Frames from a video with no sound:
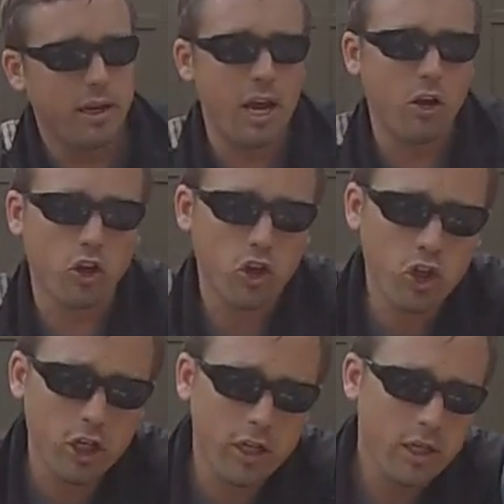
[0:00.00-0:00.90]
Now
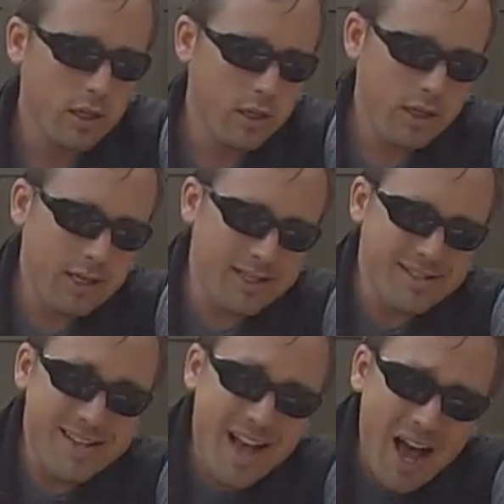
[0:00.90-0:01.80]
good
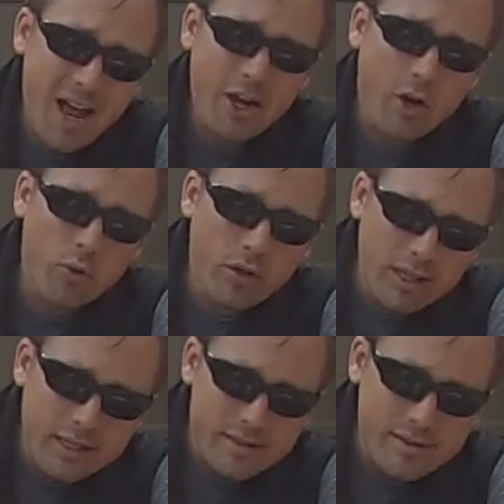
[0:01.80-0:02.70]
is not a
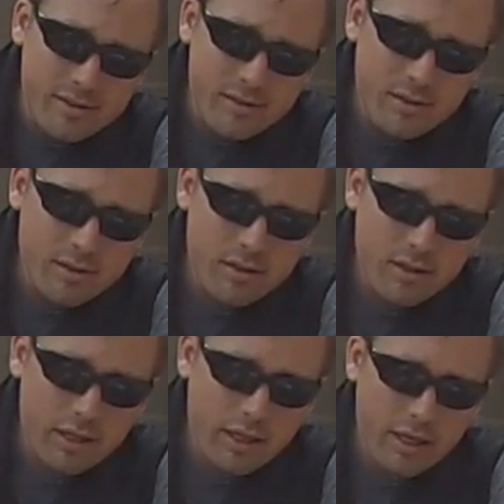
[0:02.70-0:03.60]
release.
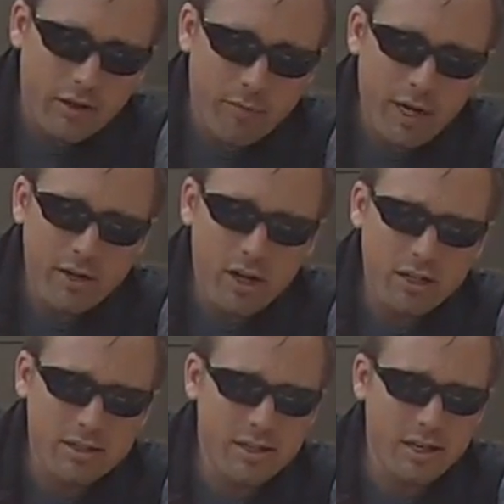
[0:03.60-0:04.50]
If my
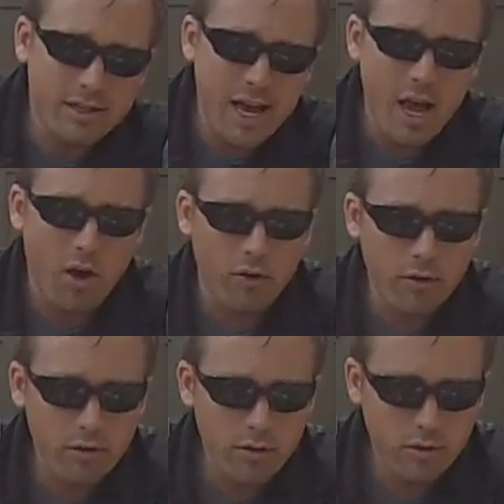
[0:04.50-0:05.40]
dog is in a down,
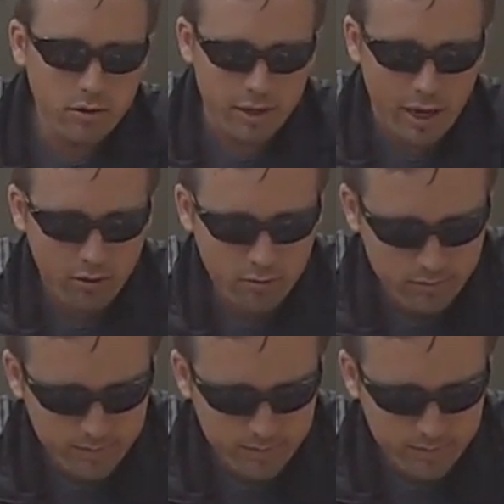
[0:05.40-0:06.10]
if